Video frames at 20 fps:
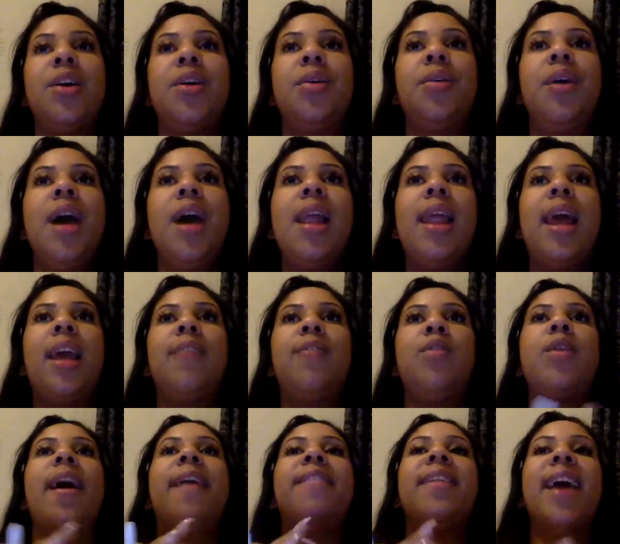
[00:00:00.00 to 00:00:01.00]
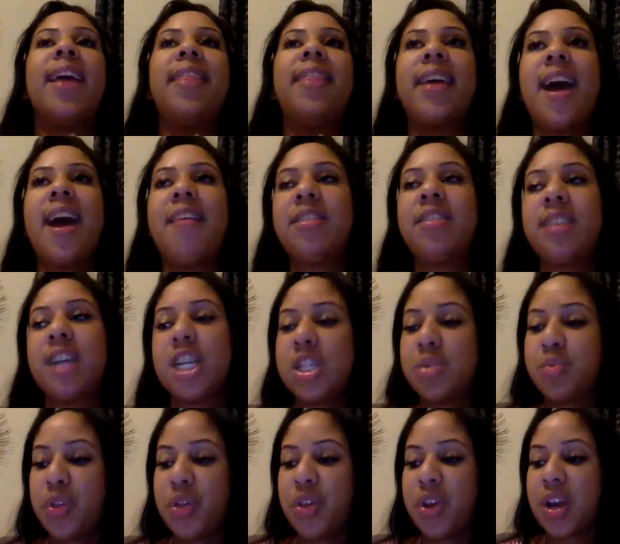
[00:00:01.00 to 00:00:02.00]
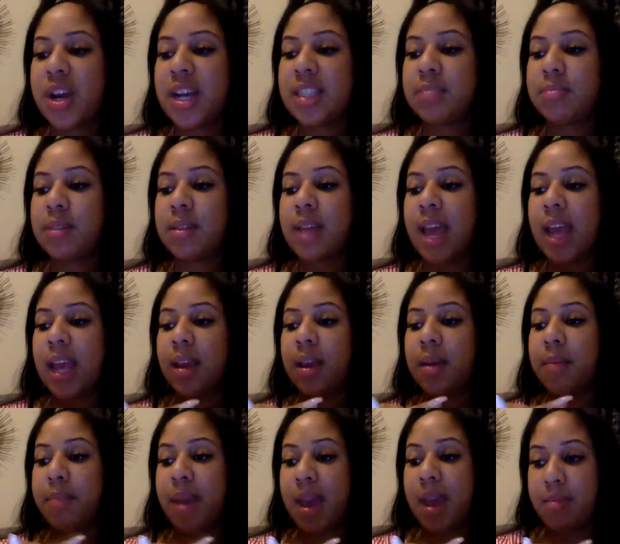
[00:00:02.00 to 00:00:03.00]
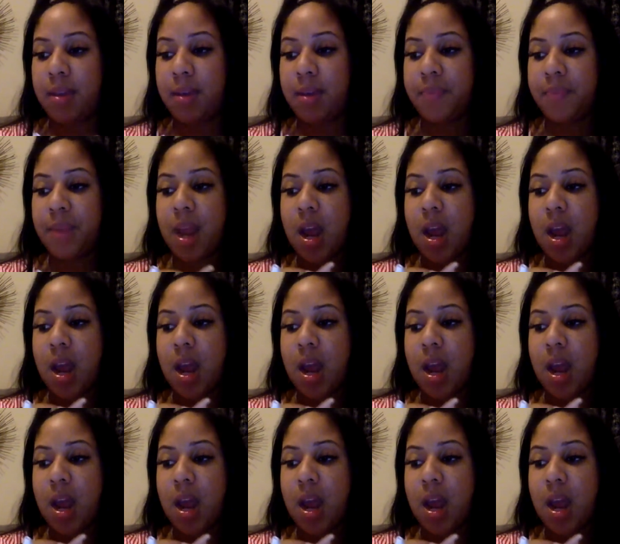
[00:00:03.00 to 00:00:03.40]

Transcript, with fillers: do like if you haven't had the conversation with your husband like baby